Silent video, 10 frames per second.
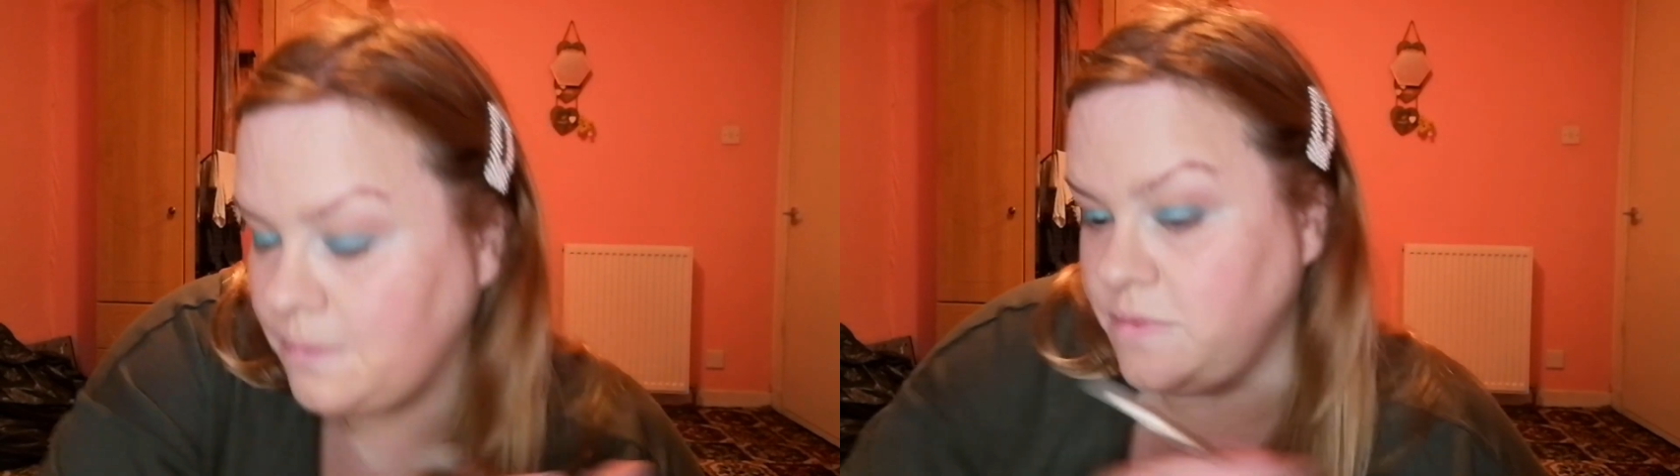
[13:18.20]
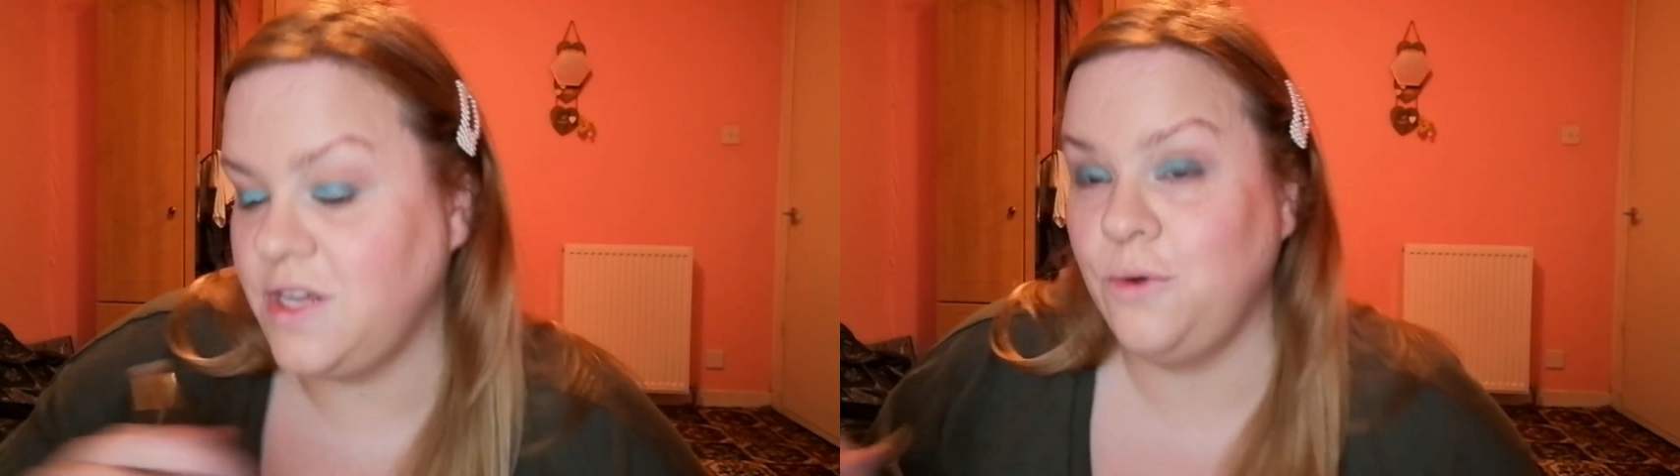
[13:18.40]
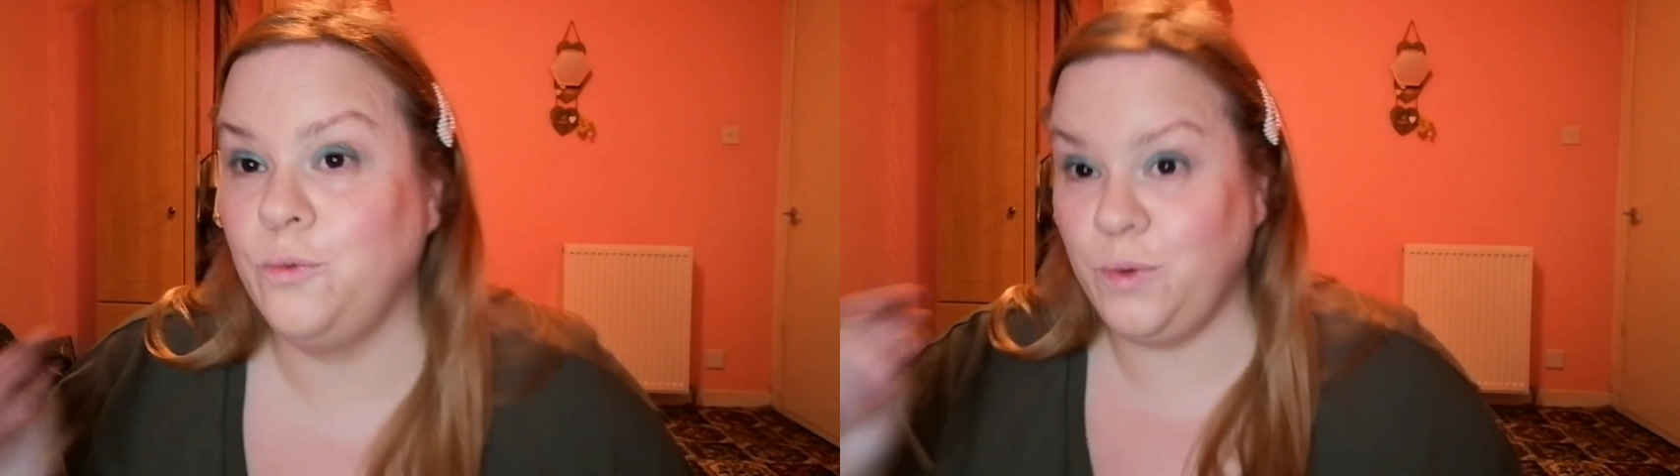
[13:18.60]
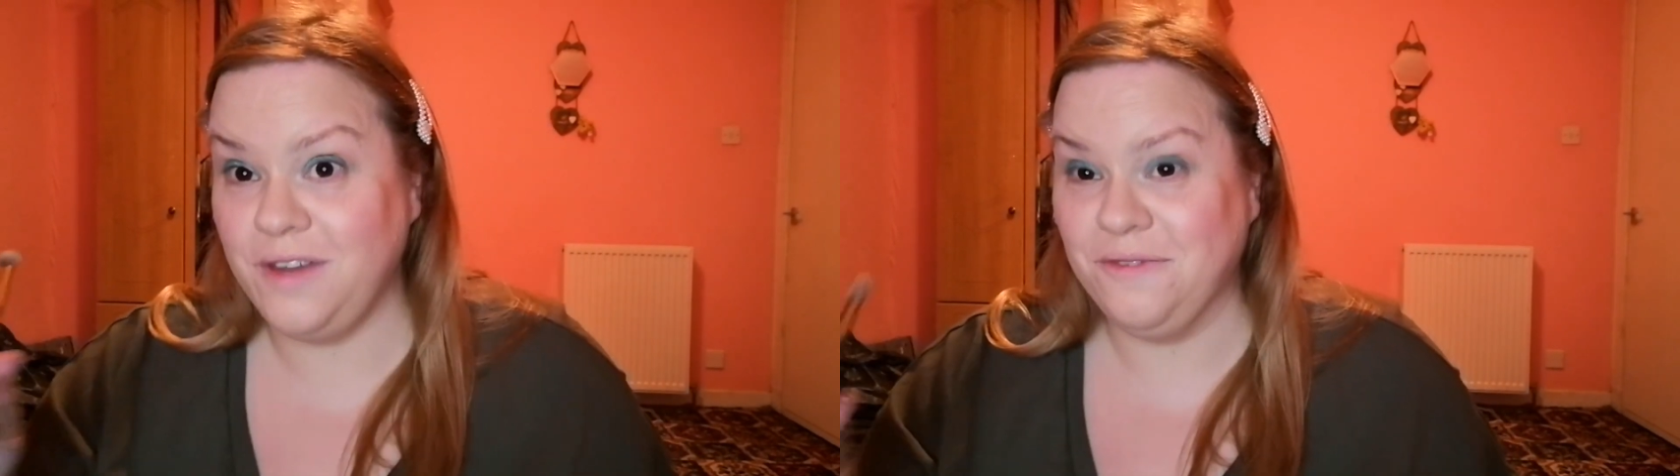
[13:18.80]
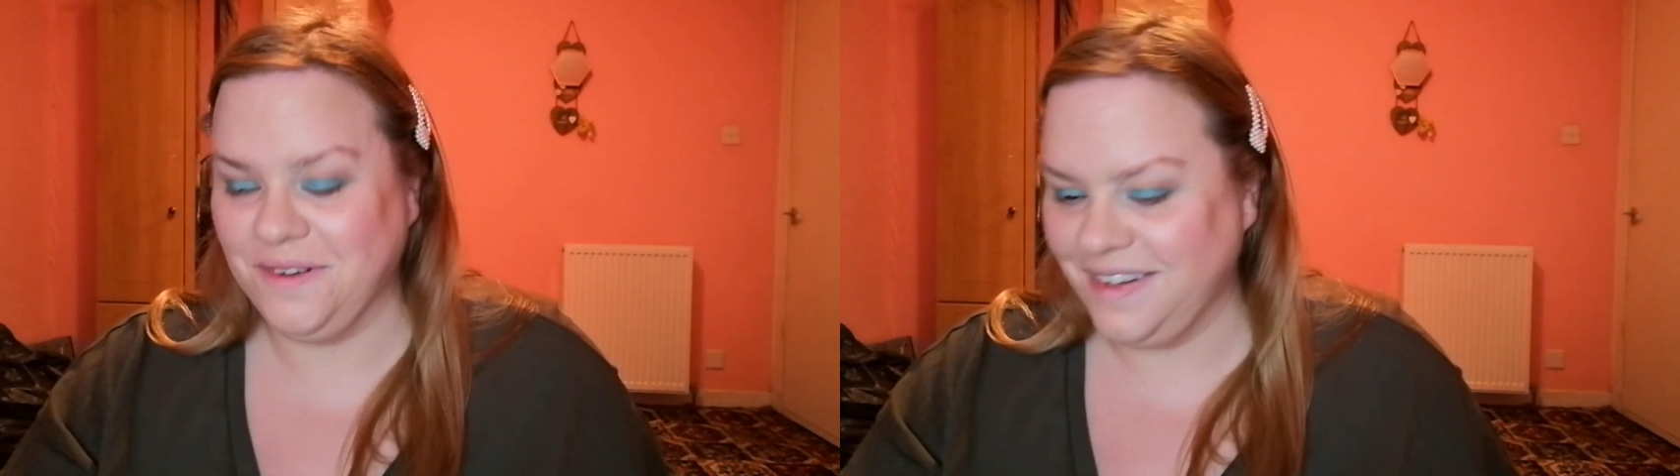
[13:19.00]
Now
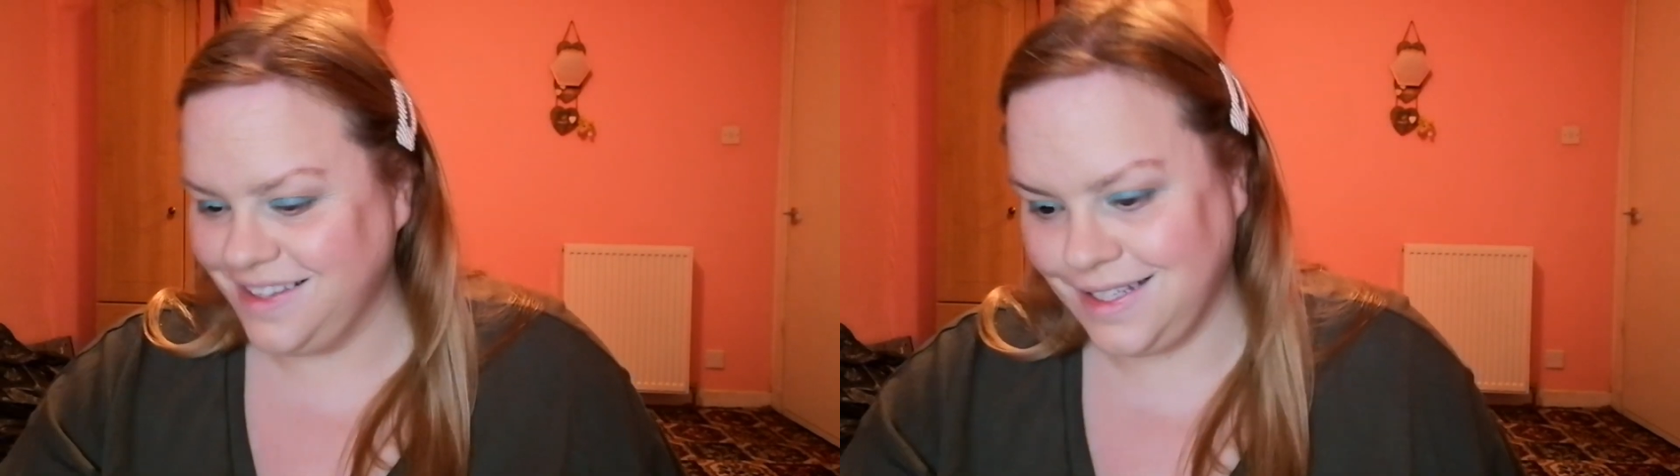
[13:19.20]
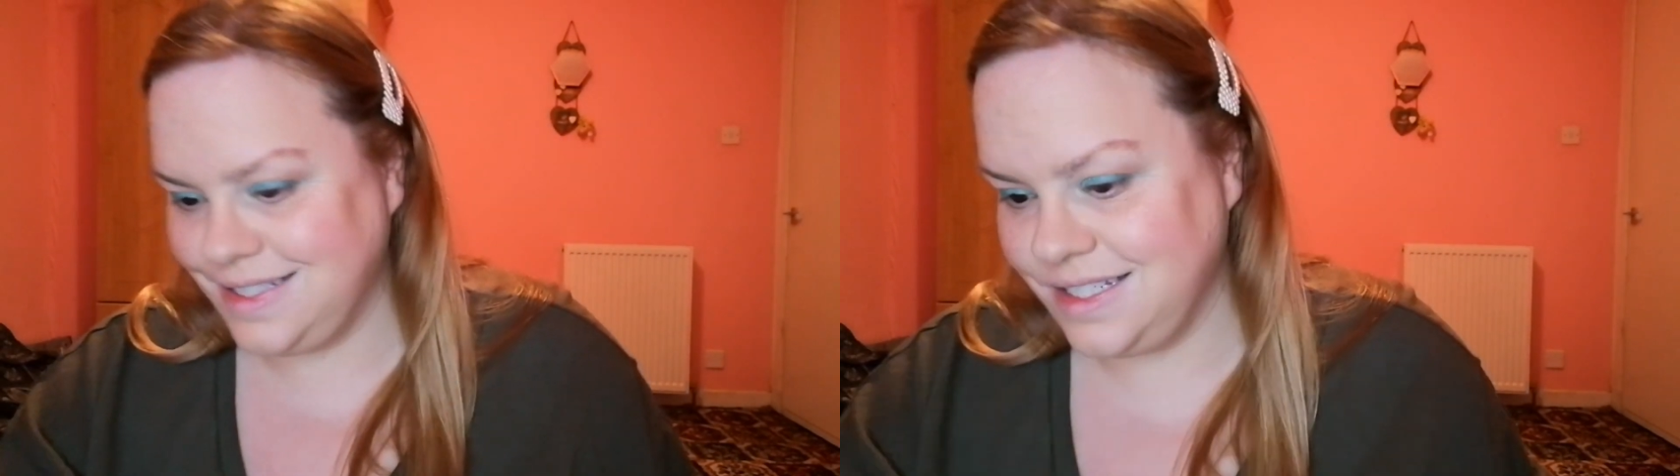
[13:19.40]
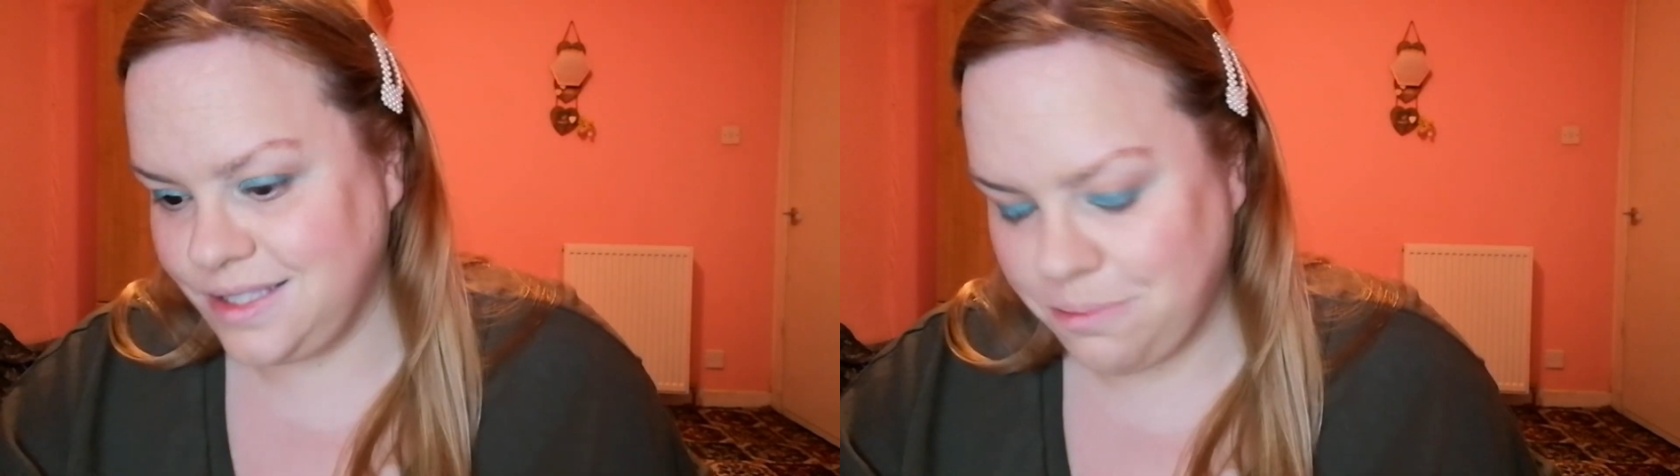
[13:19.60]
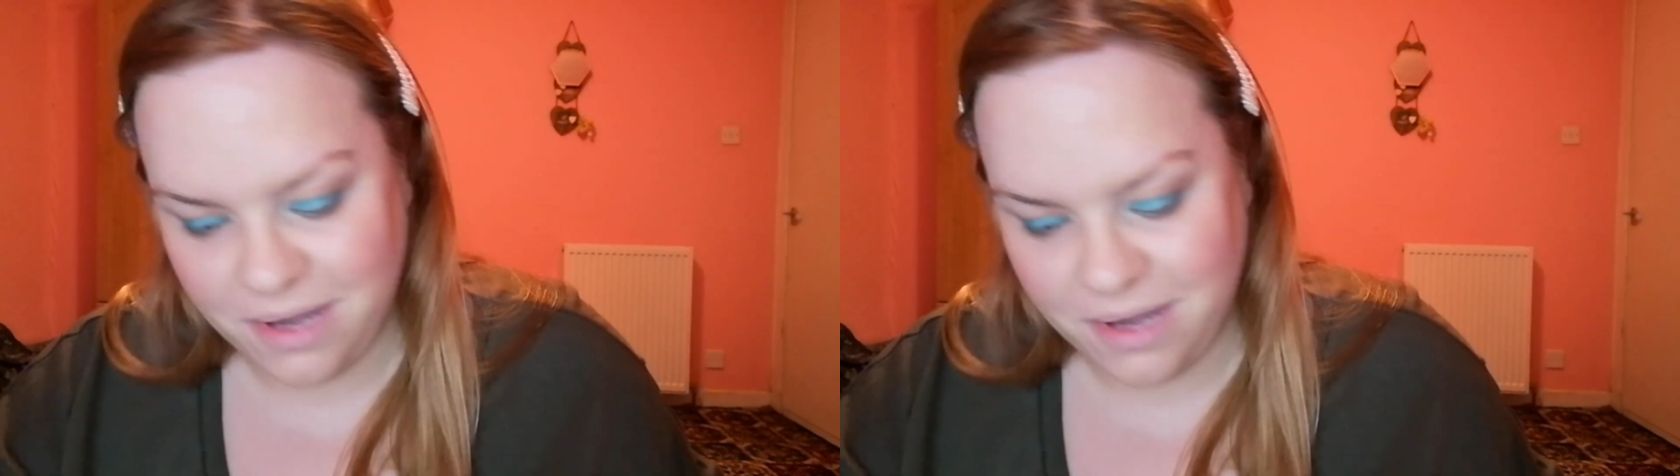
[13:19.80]
wait for it, this is the